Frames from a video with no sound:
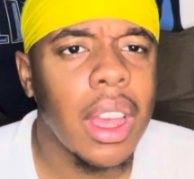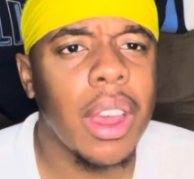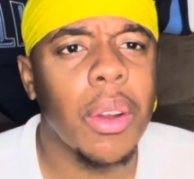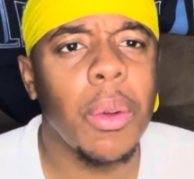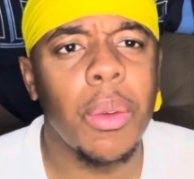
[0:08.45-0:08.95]

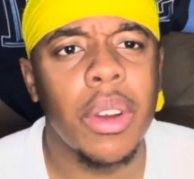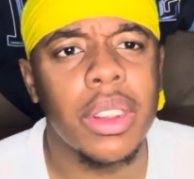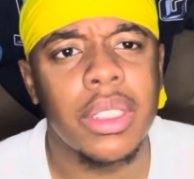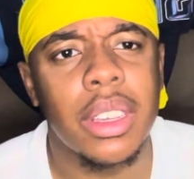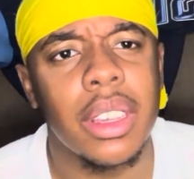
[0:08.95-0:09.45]
and who are
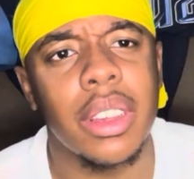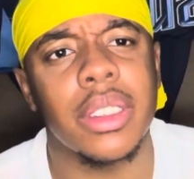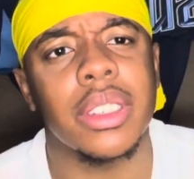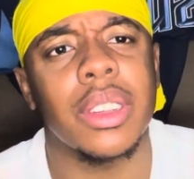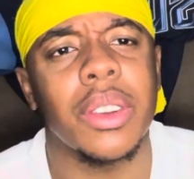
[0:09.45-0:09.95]
taking a
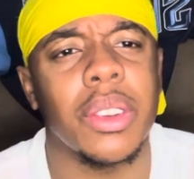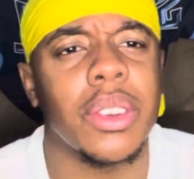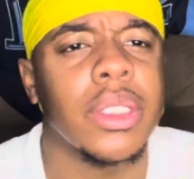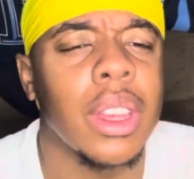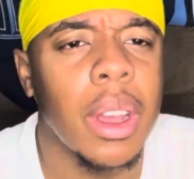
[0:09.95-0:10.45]

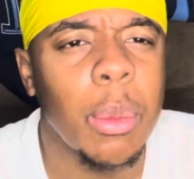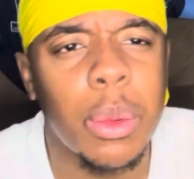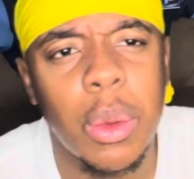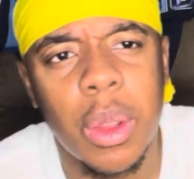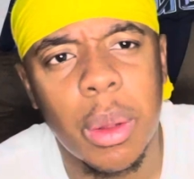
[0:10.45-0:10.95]
series
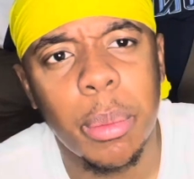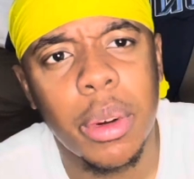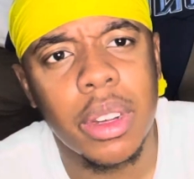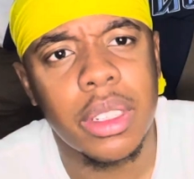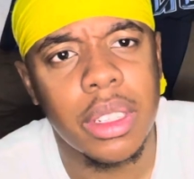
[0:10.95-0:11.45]
between the
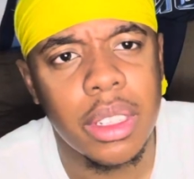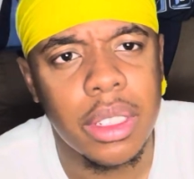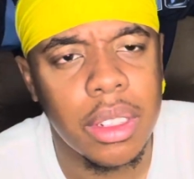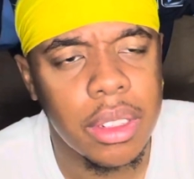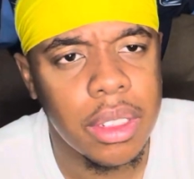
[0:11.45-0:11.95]
Bucks and the
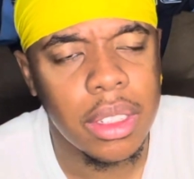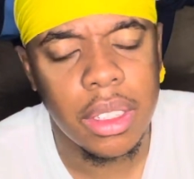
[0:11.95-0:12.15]
Celtics.